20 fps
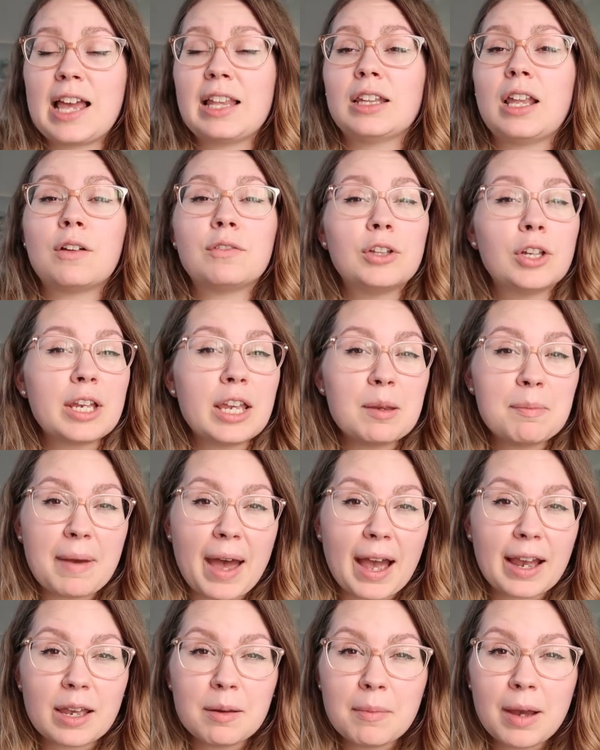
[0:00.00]
I love looking
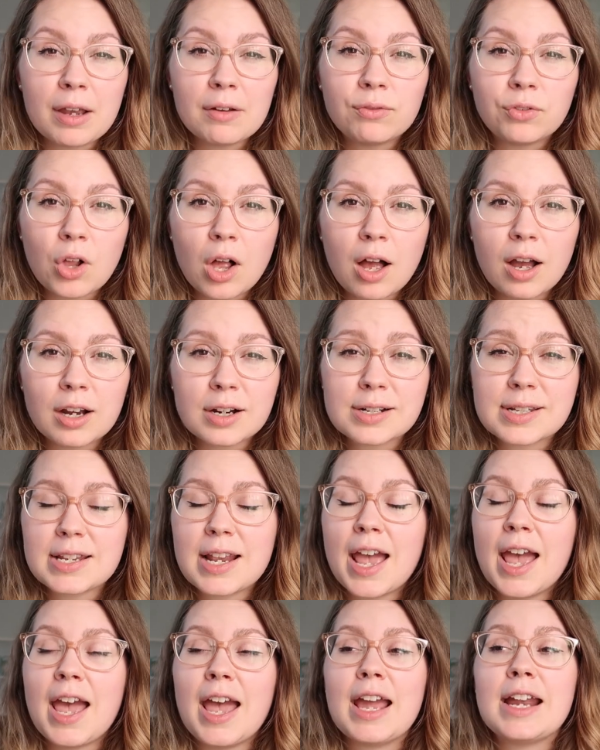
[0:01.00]
back at my vlogs
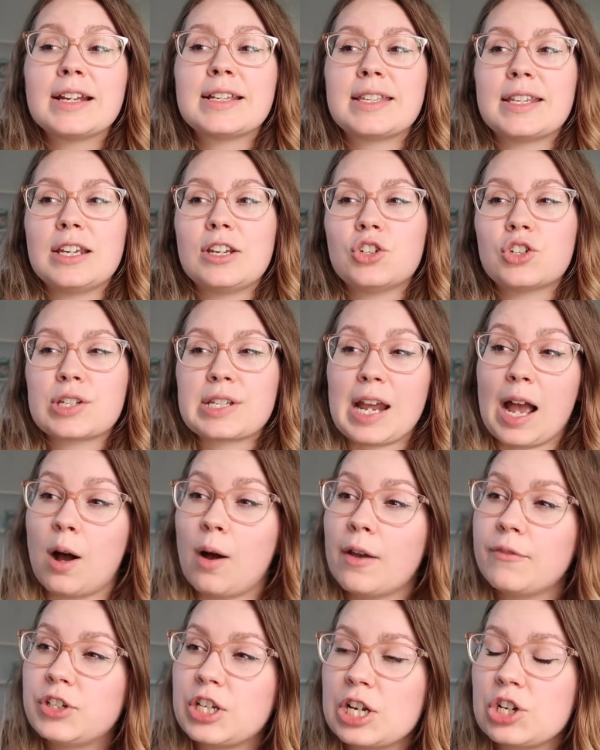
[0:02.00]
and seeing just how
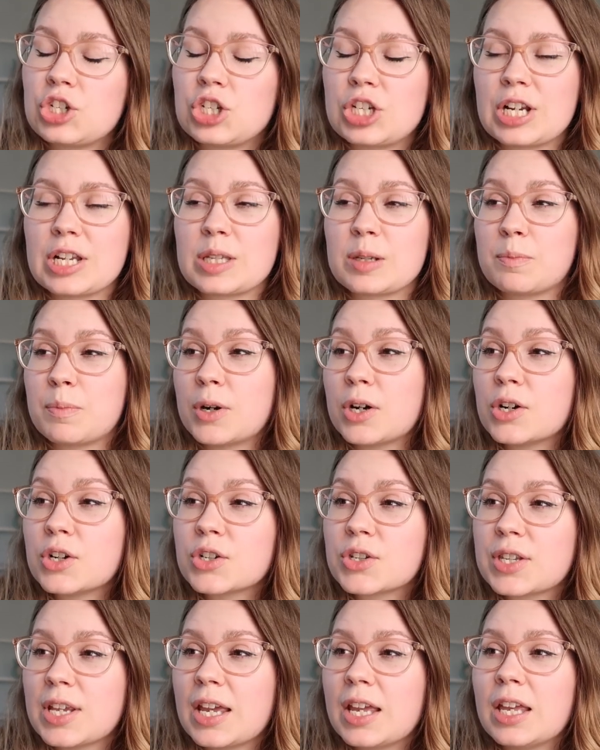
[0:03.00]
I've changed as a
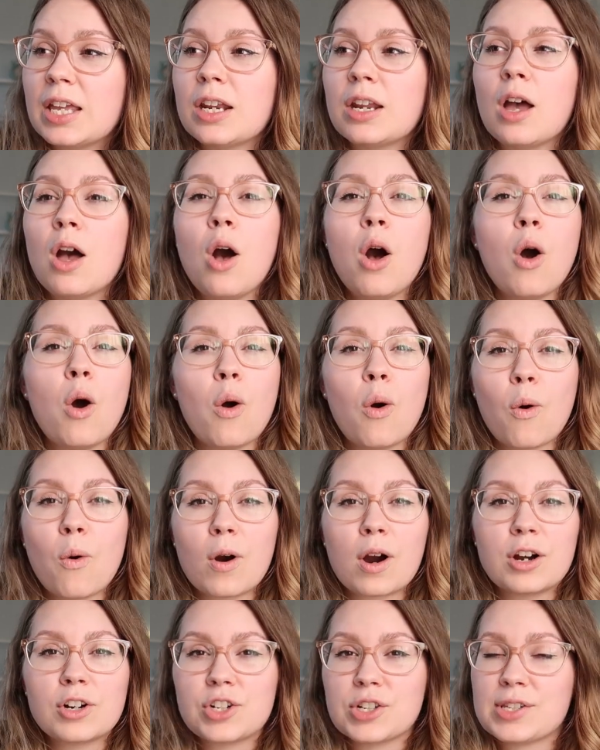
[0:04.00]
person
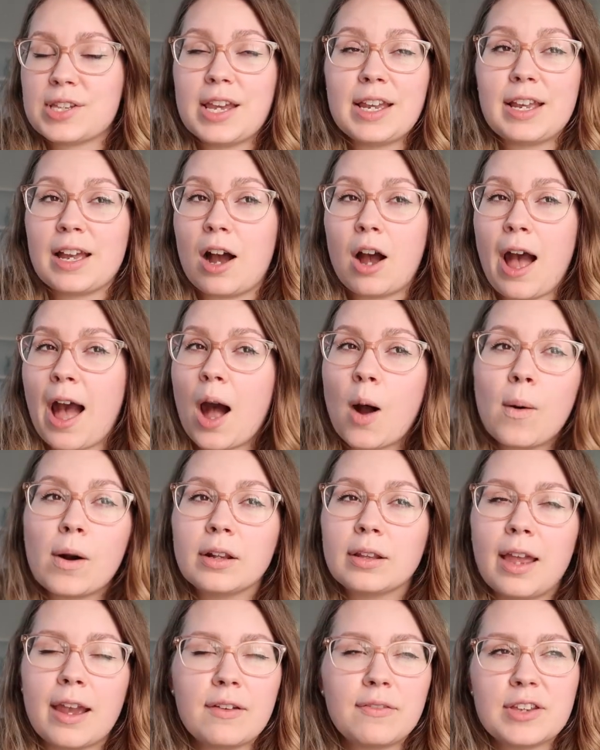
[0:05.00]
or just like how
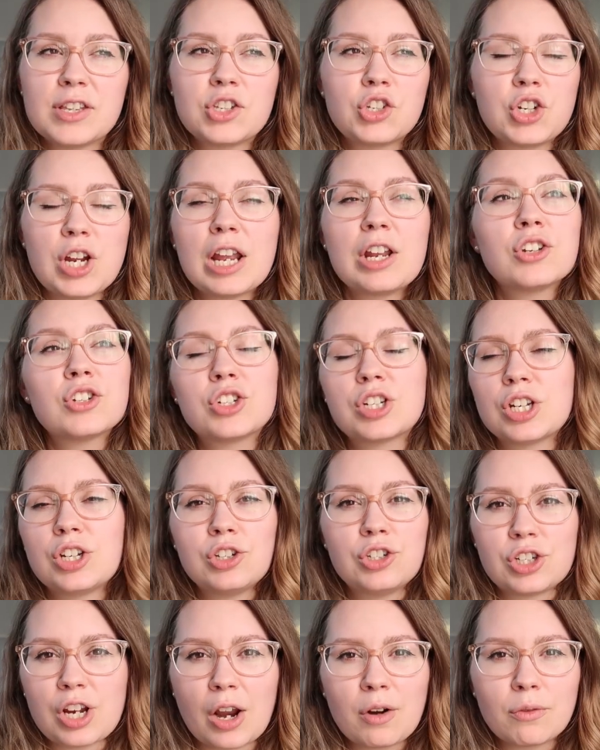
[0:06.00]
our life has changed
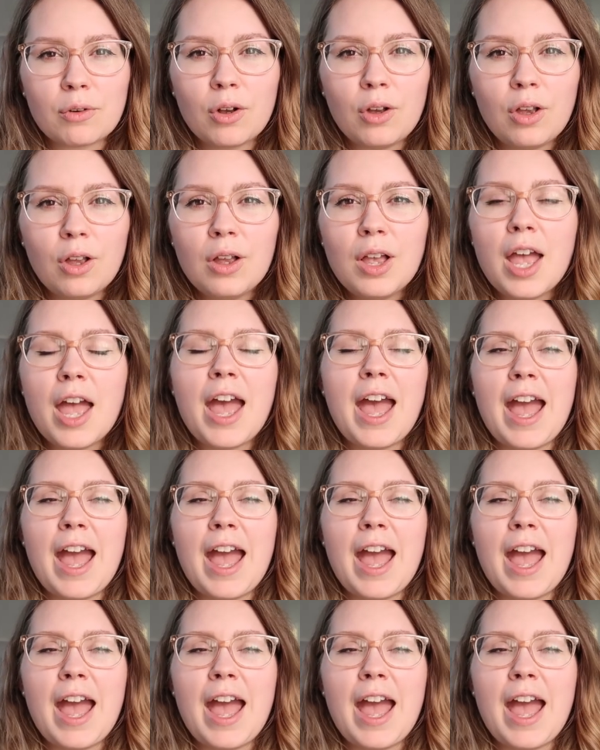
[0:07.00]
in general.